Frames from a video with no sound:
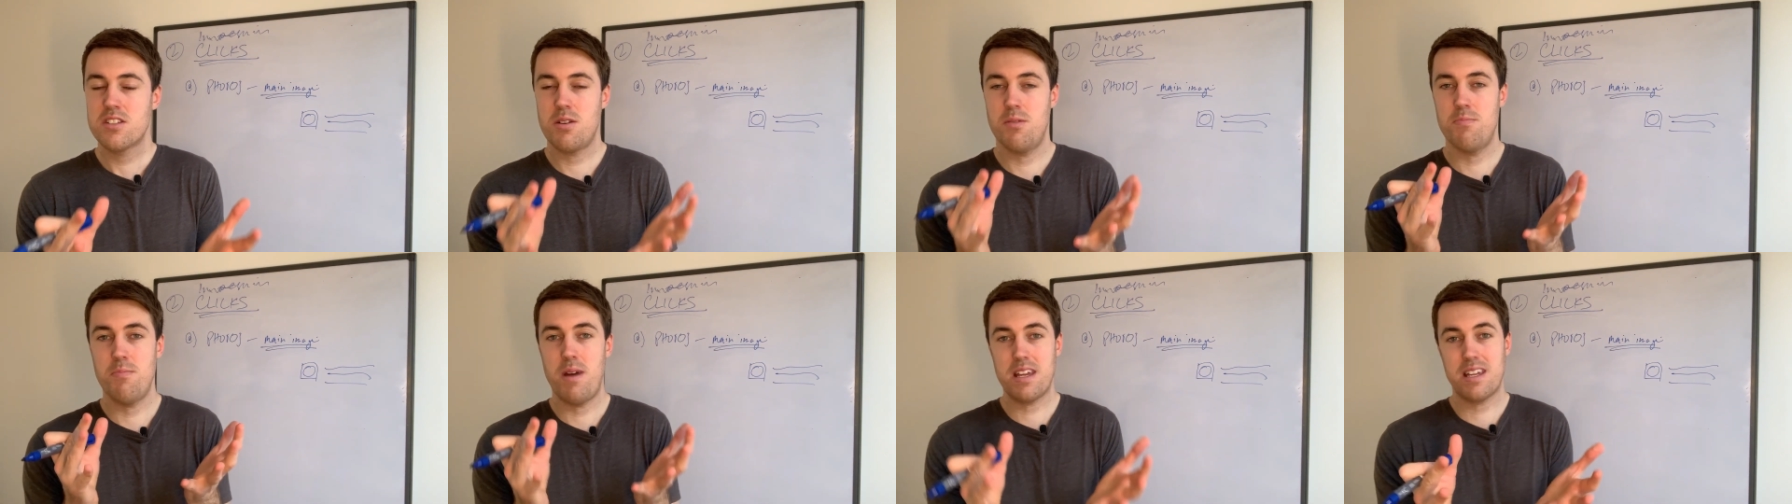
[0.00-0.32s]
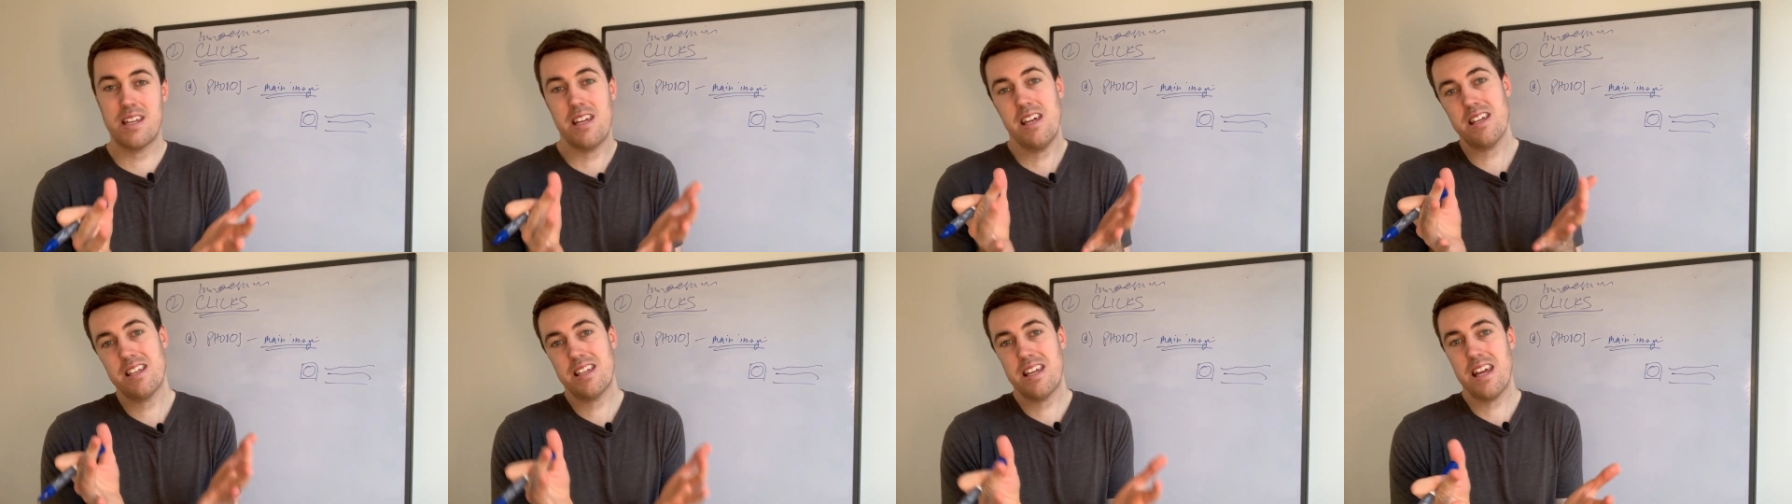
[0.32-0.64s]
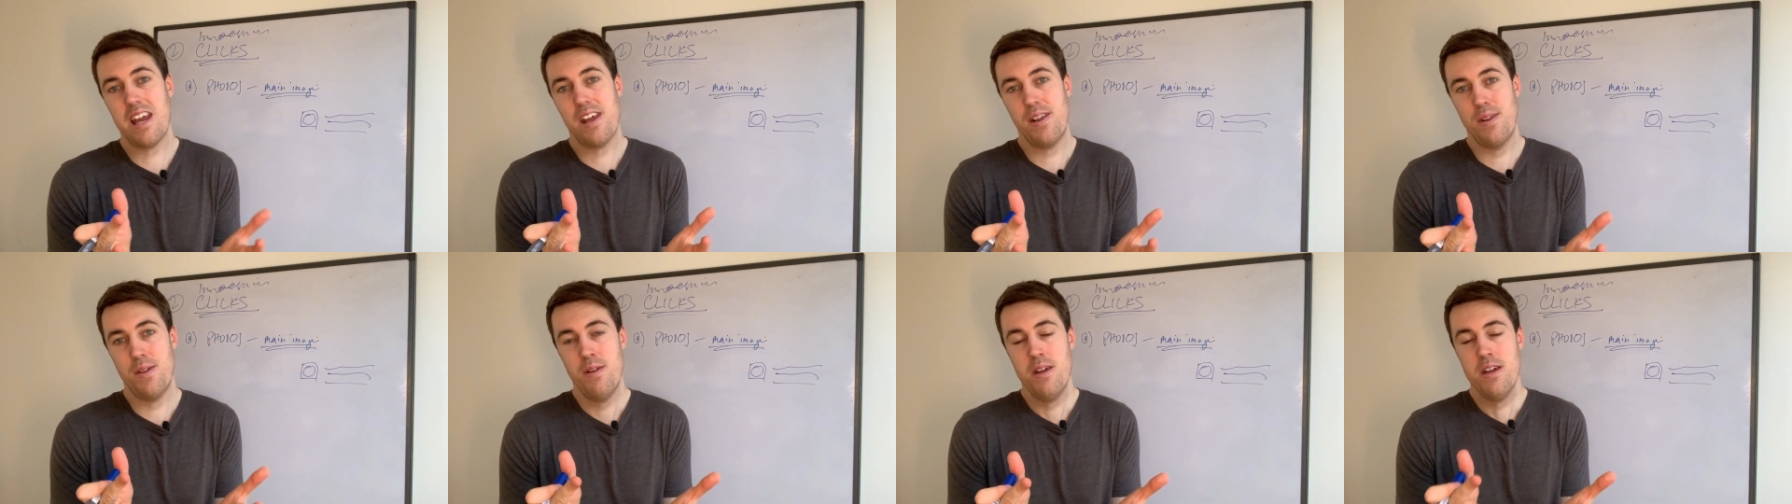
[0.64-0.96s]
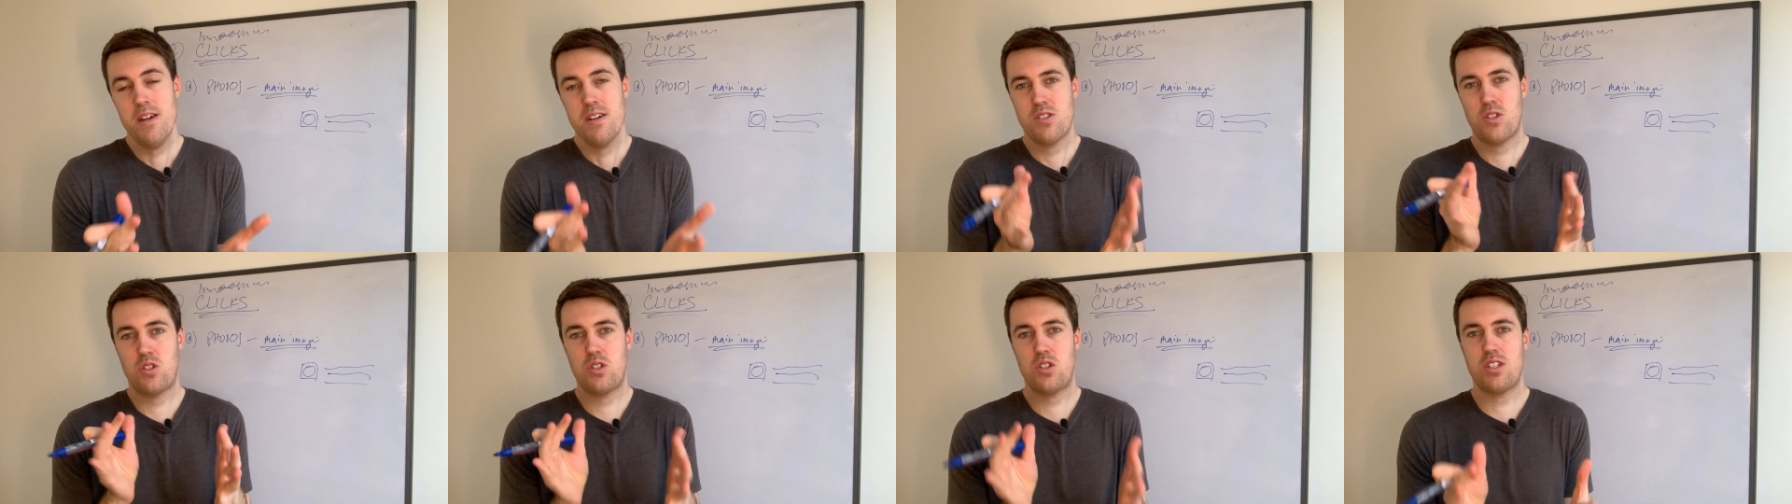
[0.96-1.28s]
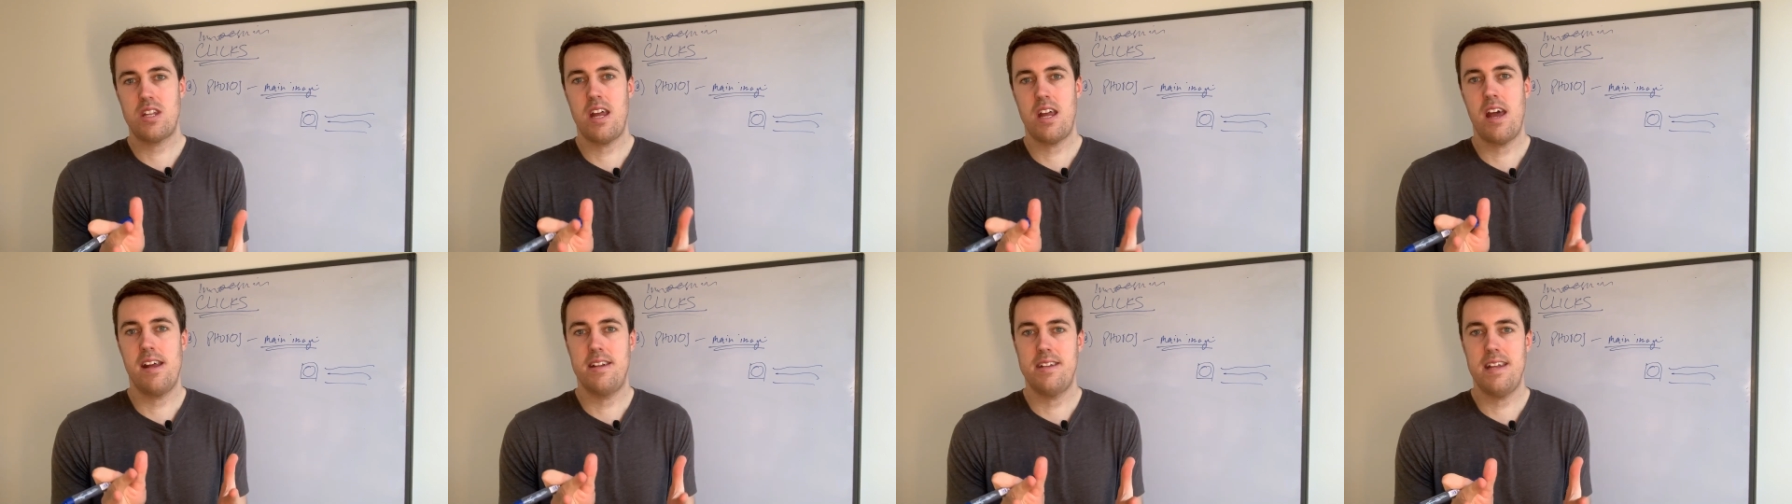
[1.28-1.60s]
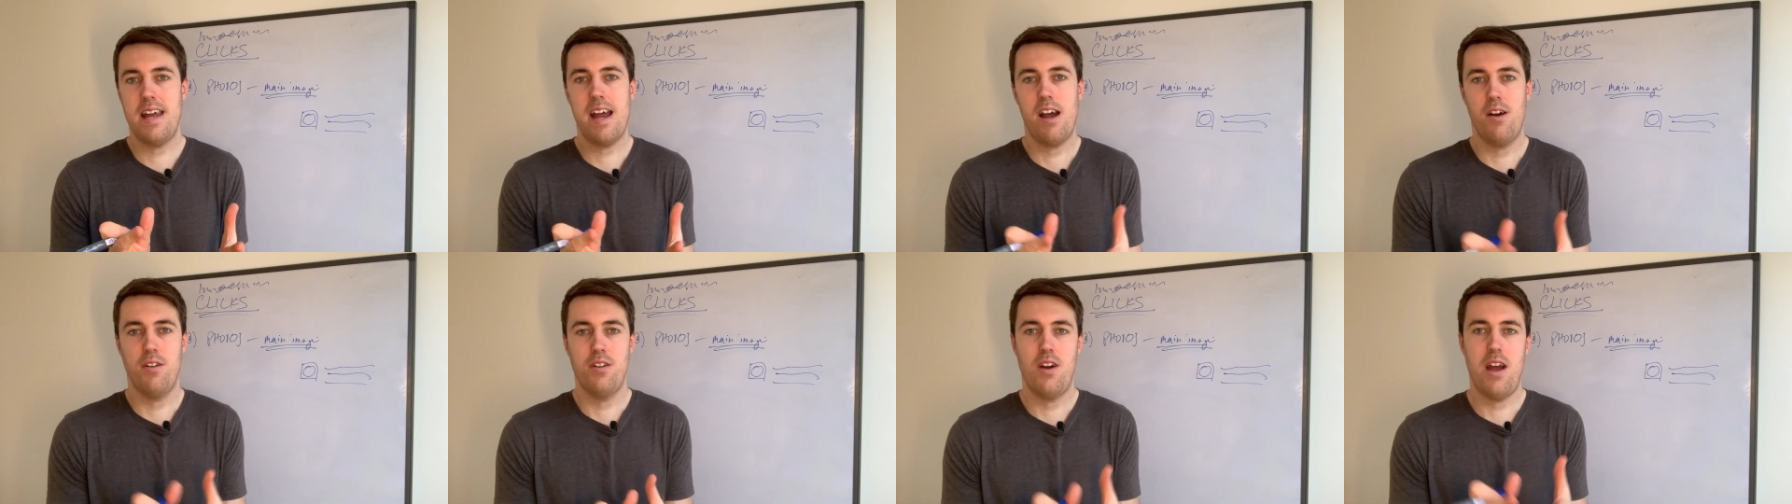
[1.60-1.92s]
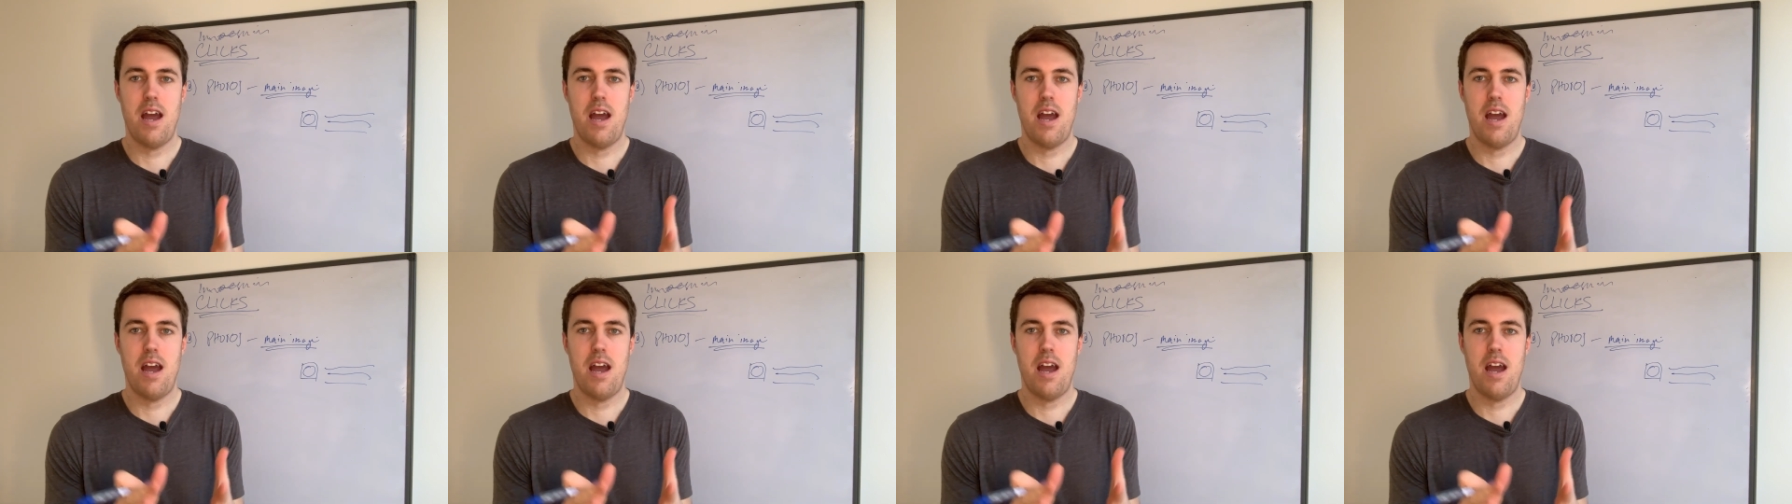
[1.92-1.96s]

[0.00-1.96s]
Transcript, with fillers: to make it again stand out.